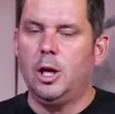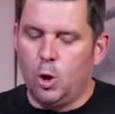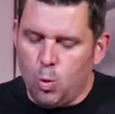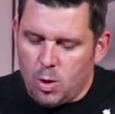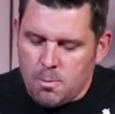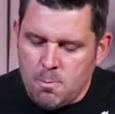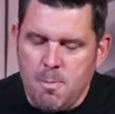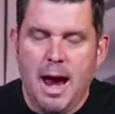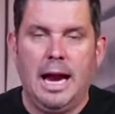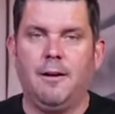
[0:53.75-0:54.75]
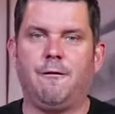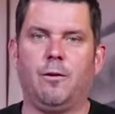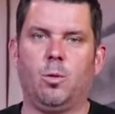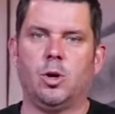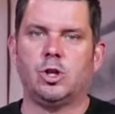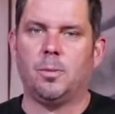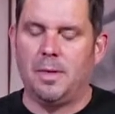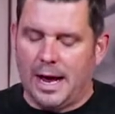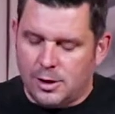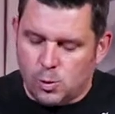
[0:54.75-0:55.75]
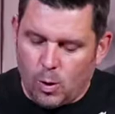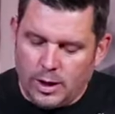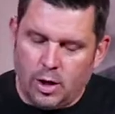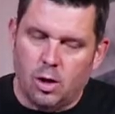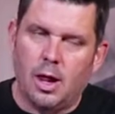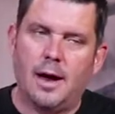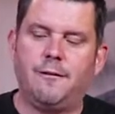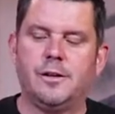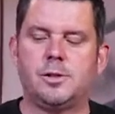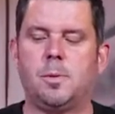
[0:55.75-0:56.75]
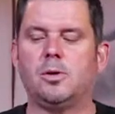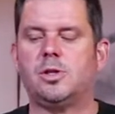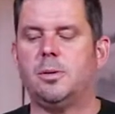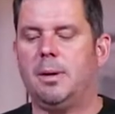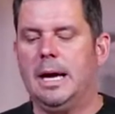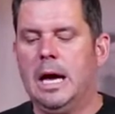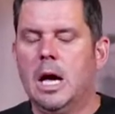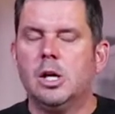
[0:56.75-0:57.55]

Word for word: You were made for worship. That is what your life is supposed to be.